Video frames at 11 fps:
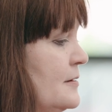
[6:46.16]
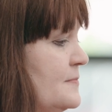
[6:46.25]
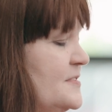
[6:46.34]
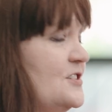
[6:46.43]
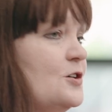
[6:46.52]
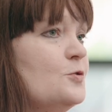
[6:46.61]

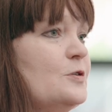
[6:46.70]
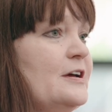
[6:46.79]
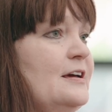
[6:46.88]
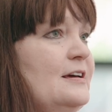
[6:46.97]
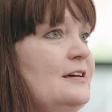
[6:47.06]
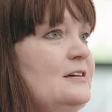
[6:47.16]
So
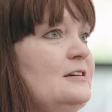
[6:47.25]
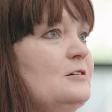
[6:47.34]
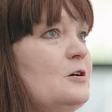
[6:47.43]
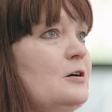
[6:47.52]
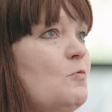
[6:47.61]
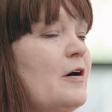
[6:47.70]
he
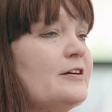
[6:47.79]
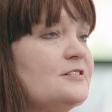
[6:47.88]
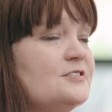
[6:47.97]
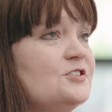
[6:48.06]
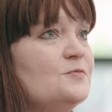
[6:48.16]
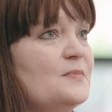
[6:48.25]

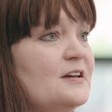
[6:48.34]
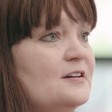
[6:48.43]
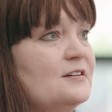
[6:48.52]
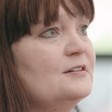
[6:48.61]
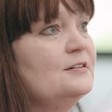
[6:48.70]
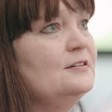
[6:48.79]
wanted to
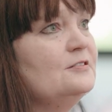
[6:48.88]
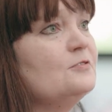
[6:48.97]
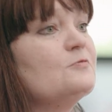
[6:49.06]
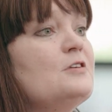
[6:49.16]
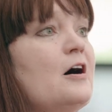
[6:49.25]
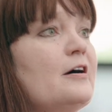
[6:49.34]
make,
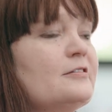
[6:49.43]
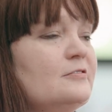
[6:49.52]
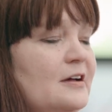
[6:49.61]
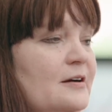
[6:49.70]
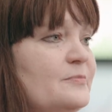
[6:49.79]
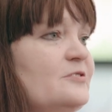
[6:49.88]

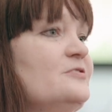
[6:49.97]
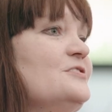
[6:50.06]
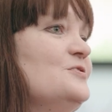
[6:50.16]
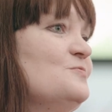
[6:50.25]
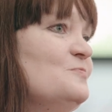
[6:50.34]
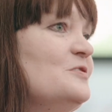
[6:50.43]

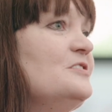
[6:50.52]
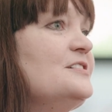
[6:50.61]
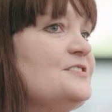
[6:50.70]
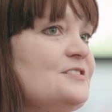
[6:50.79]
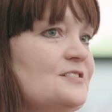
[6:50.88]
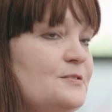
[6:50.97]
non-glamorous,
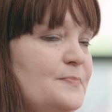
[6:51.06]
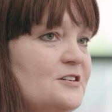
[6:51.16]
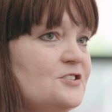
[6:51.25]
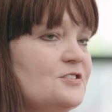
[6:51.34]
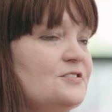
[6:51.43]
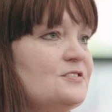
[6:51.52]
realistic
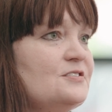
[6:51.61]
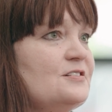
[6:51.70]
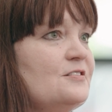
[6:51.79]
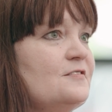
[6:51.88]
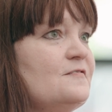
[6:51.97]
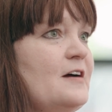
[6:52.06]
depictions
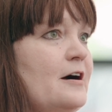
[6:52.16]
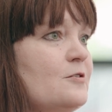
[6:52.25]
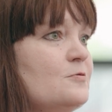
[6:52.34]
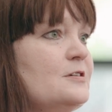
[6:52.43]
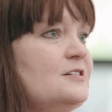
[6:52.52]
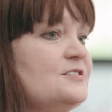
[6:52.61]
of
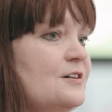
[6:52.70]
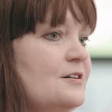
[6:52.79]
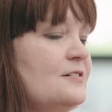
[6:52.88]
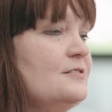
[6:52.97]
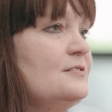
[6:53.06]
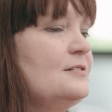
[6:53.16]
how he
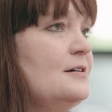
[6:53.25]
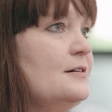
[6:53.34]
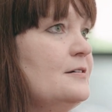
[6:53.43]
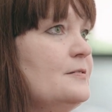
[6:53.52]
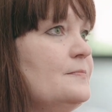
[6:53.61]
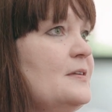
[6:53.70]
saw
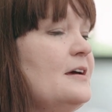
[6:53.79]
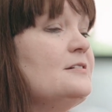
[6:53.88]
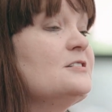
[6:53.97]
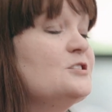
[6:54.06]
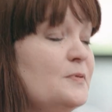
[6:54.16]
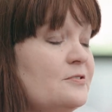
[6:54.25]
and
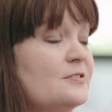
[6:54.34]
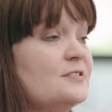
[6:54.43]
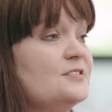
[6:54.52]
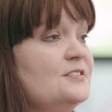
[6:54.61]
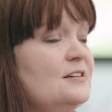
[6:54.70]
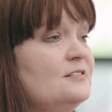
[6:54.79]

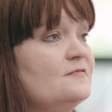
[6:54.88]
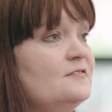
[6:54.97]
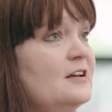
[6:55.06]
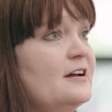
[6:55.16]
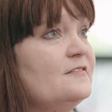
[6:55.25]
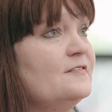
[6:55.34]
experienced Native
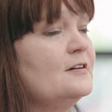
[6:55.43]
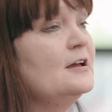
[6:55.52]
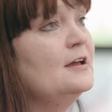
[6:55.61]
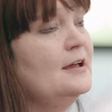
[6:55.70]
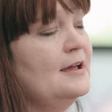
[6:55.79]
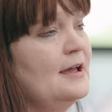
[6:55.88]
life
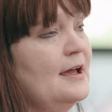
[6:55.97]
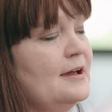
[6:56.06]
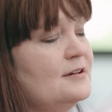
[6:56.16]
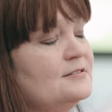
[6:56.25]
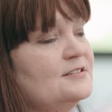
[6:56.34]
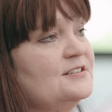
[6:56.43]

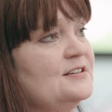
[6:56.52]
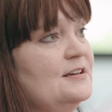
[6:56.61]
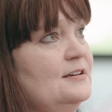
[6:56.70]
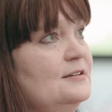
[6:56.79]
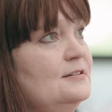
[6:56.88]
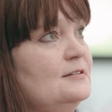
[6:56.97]
as
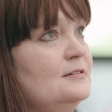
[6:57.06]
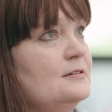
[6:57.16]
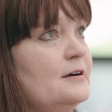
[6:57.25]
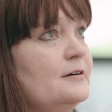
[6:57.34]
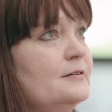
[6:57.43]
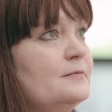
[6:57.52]
he
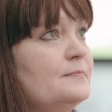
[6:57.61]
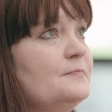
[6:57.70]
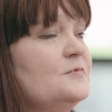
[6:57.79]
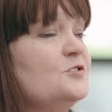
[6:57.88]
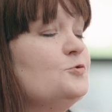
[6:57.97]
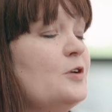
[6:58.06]

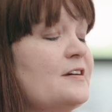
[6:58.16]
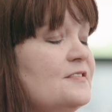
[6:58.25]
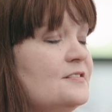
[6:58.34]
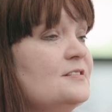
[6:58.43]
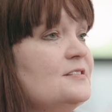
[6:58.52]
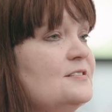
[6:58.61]

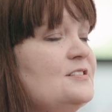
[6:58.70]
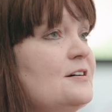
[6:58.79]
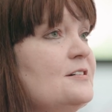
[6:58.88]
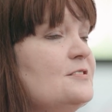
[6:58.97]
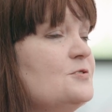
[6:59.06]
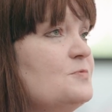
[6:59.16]
strengthened his
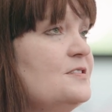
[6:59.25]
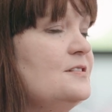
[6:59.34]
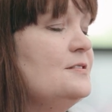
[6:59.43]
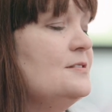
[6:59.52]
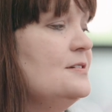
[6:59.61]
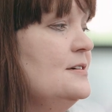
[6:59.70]
ties
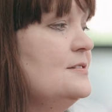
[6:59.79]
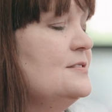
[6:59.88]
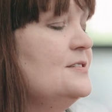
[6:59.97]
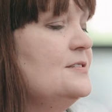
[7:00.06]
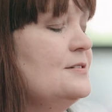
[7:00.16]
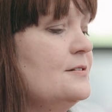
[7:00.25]
within
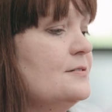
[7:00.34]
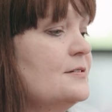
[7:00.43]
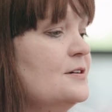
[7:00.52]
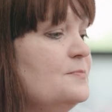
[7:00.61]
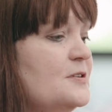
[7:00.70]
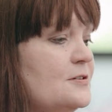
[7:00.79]
his
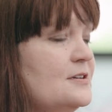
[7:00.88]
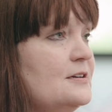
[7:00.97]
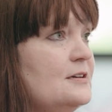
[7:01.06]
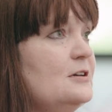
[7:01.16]
community.